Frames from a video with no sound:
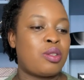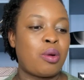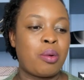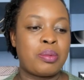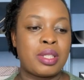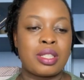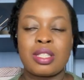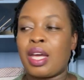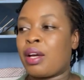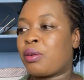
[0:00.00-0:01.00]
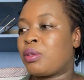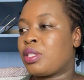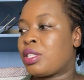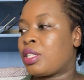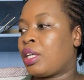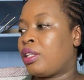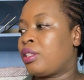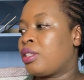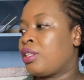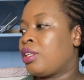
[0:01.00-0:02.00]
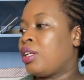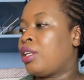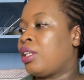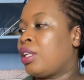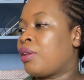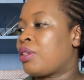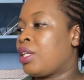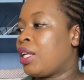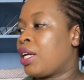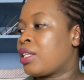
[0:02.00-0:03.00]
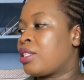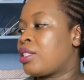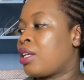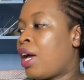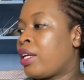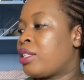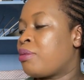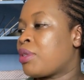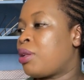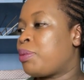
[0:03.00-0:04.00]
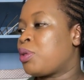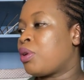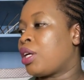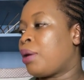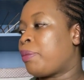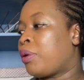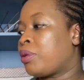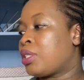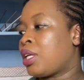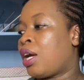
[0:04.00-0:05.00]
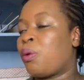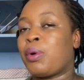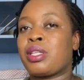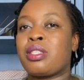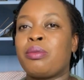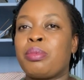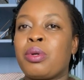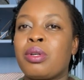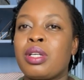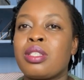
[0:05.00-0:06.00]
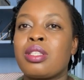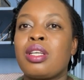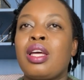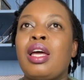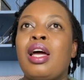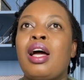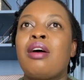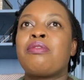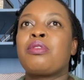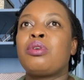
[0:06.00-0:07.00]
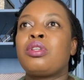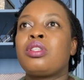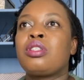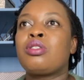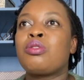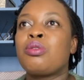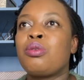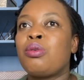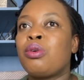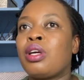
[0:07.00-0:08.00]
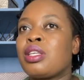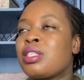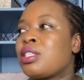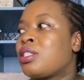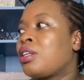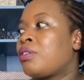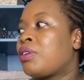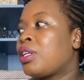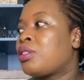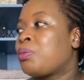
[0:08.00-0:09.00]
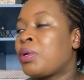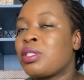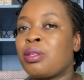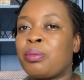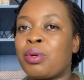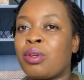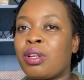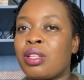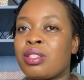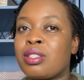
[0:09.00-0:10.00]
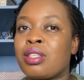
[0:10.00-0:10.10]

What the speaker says: objects are concerned. Now the next items I'll be talking about are works in progress. I've got 2 secret works in progress